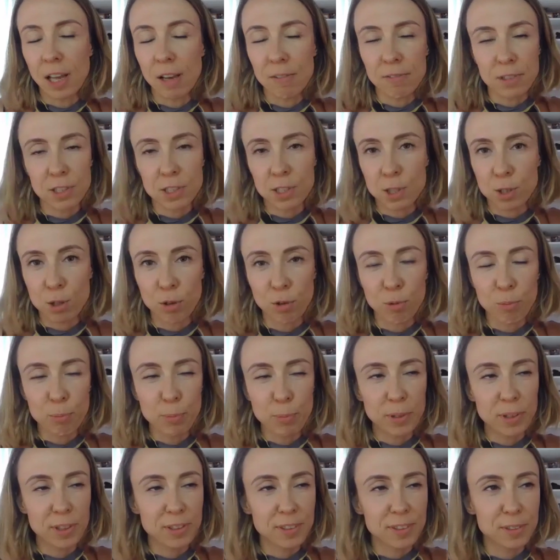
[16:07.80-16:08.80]
love this
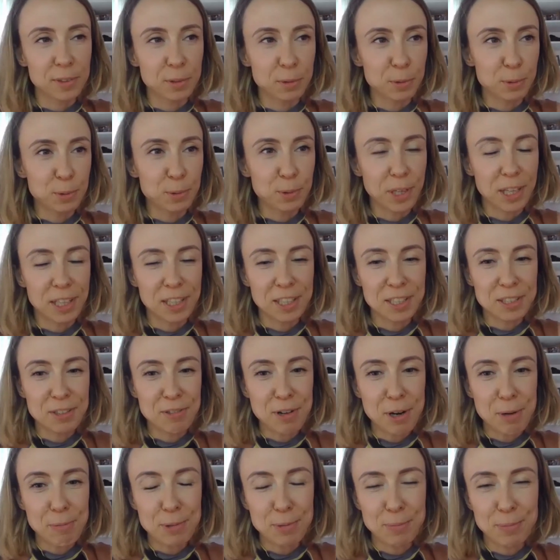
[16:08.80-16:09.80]
topic, so you can
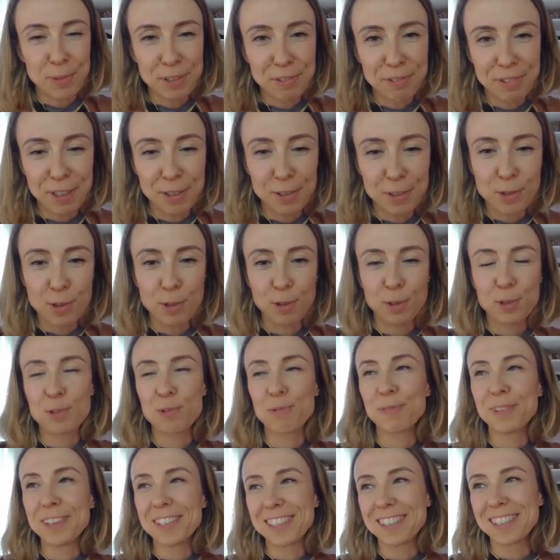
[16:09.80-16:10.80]
interrupt me if I talk
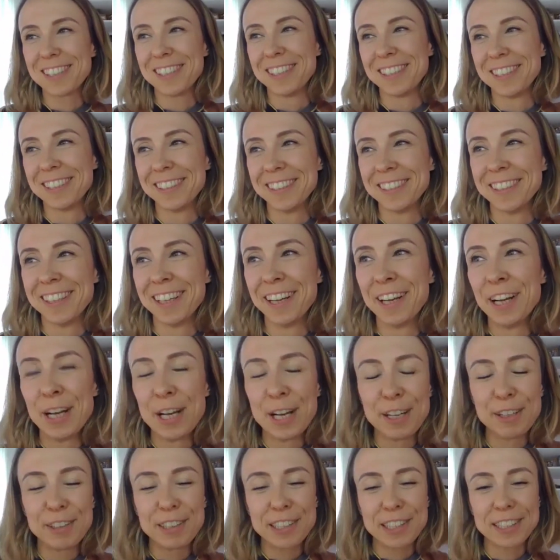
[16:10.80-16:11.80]
too much.
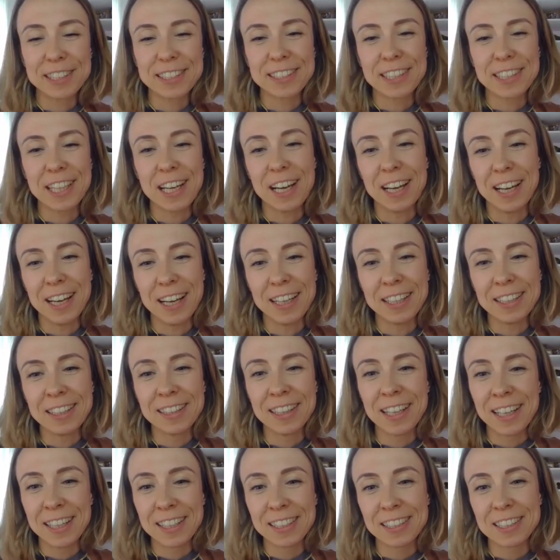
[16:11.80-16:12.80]
Because yeah, I
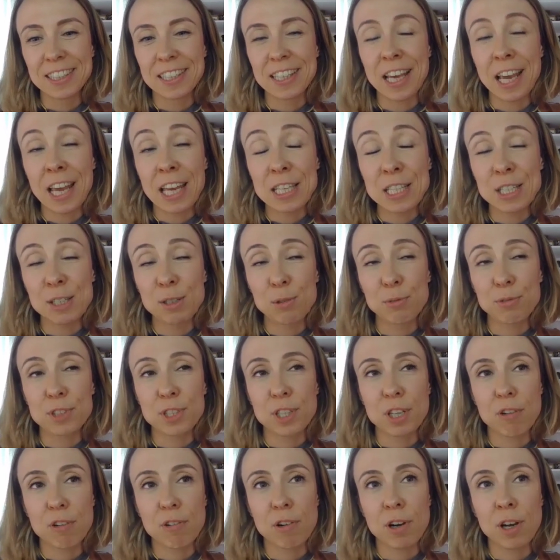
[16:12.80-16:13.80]
like the idea of
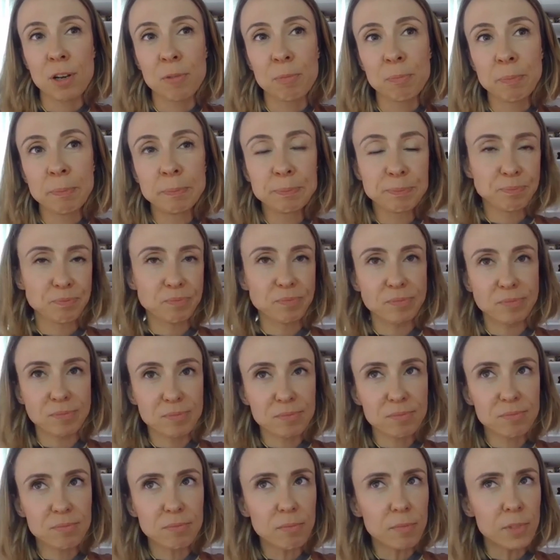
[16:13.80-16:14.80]
Scrum
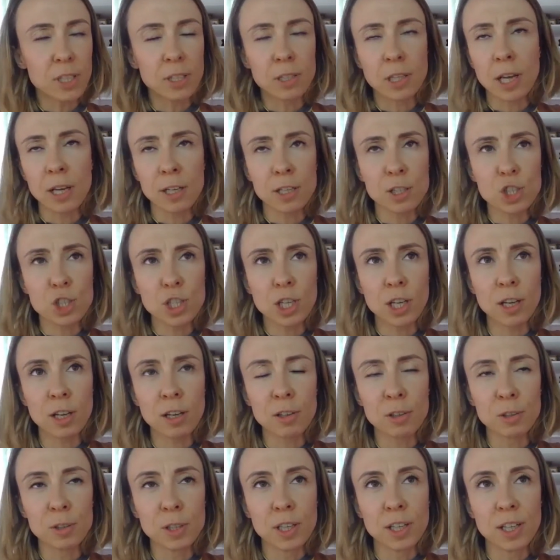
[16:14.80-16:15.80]
and
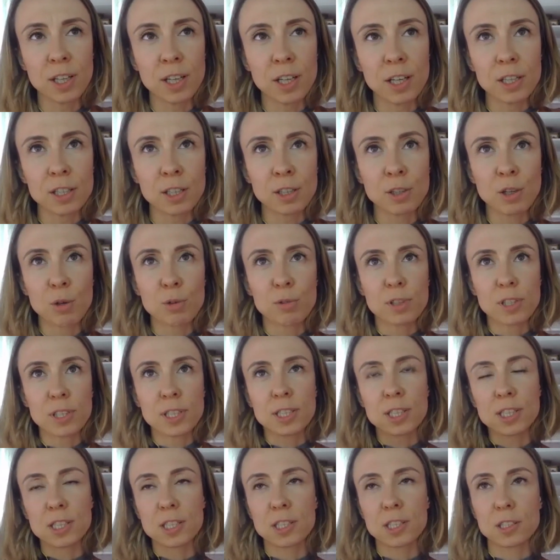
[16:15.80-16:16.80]
Agile, you know,
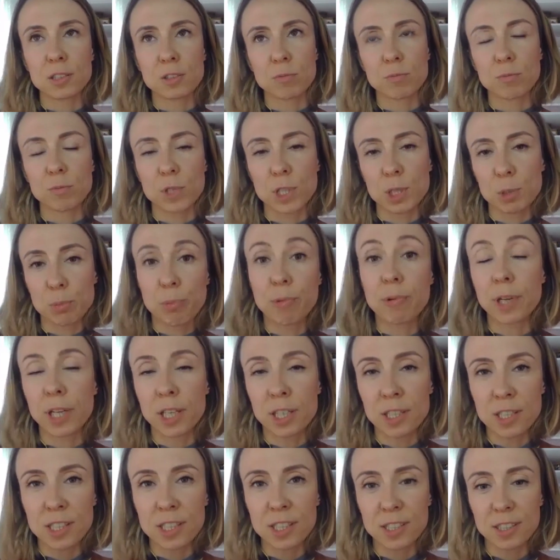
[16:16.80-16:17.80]
these
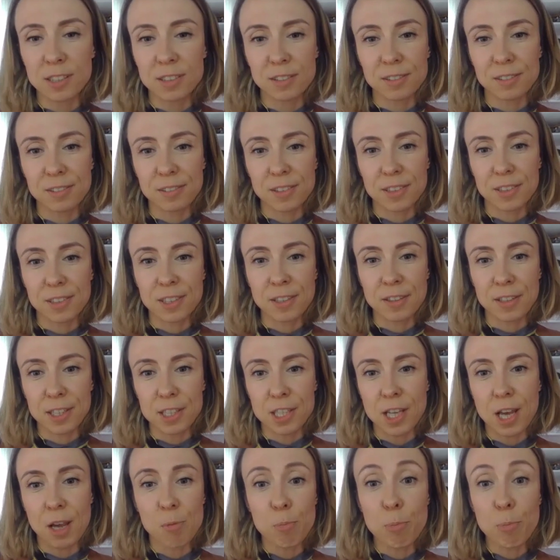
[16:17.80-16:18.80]
sprints, the
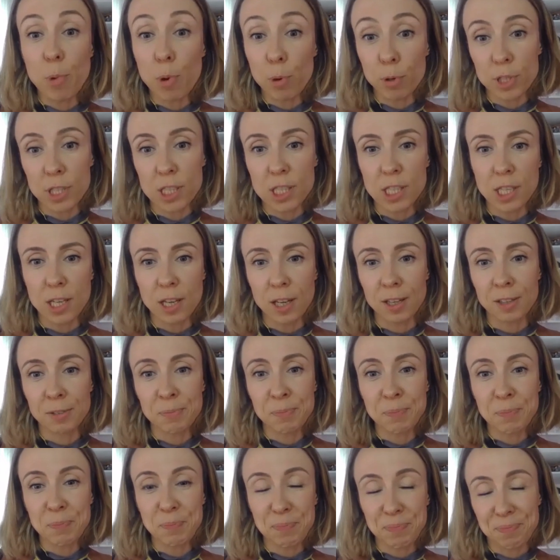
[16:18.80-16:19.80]
time box
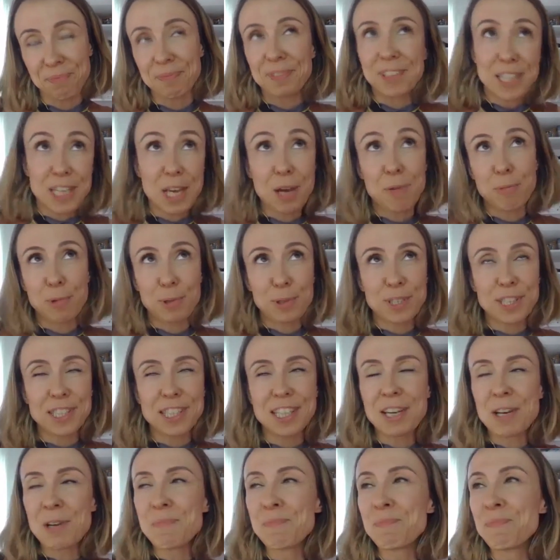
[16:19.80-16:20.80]
time,
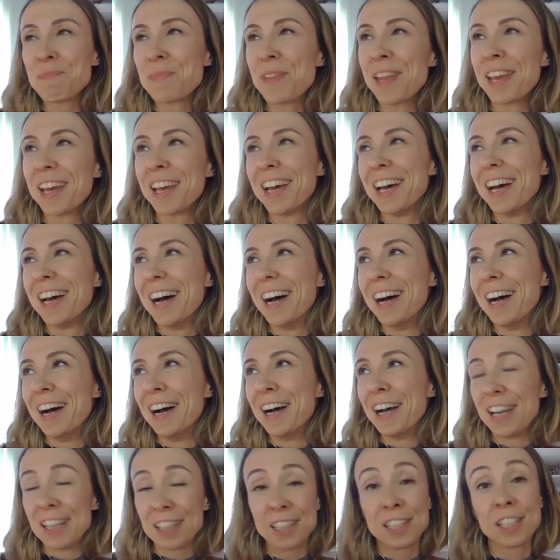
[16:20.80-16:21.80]

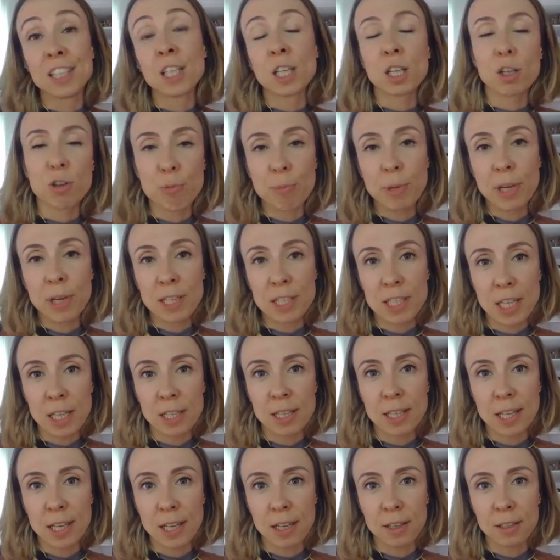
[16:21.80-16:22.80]
and an increment
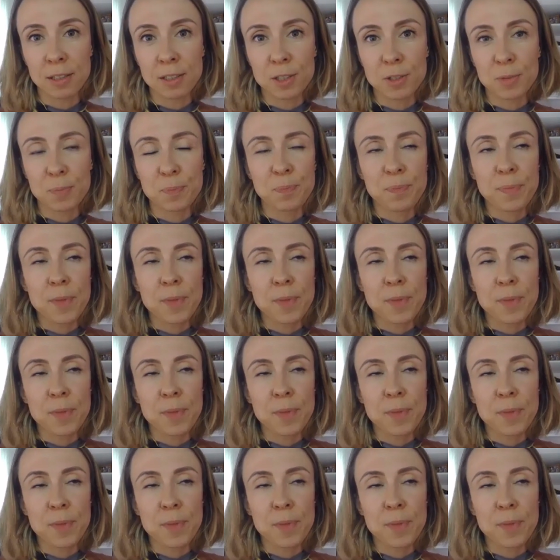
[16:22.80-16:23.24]
at the end.